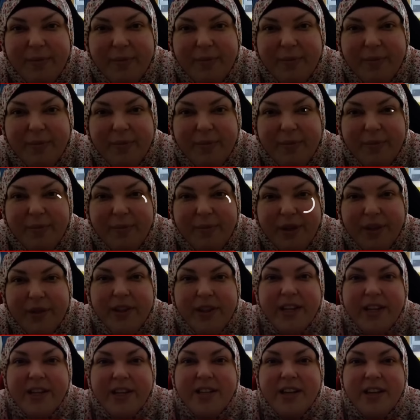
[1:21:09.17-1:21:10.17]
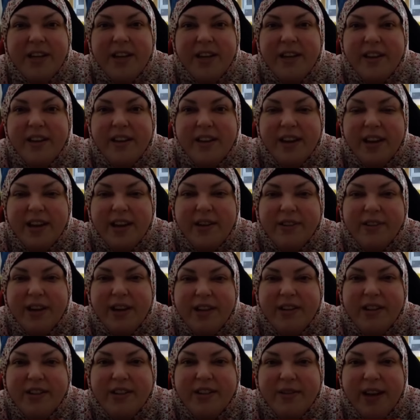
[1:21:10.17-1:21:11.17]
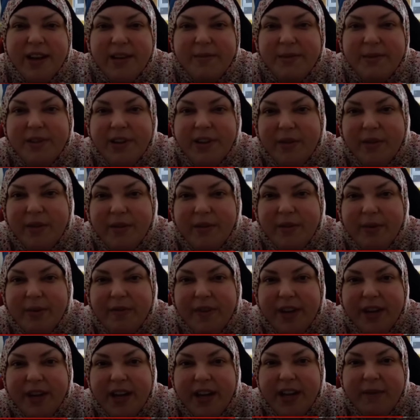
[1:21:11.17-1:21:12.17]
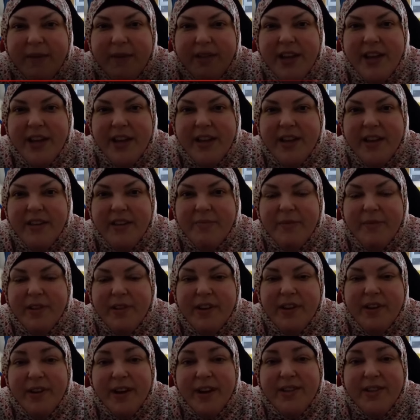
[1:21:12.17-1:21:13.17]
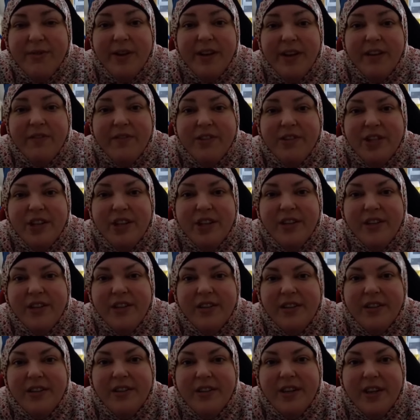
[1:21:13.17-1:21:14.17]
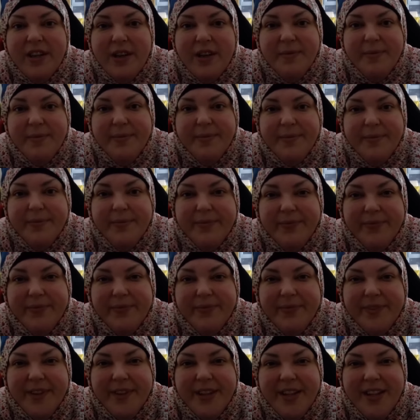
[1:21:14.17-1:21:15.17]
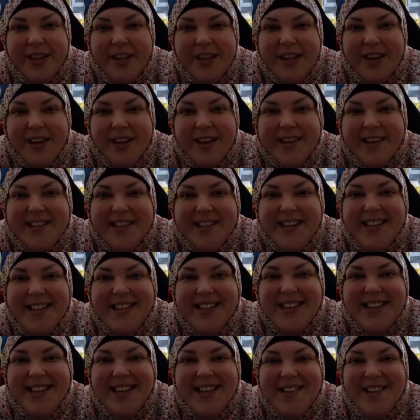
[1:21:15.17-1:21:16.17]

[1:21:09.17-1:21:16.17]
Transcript: Bill, at the end of the day, I know it's hard not to react, but you cannot win by fighting hate with hate. Bill, you're right, sweaty for sure. Yeah. Oh, hate with hate. Mm-hmm. Hi, Stacey. 3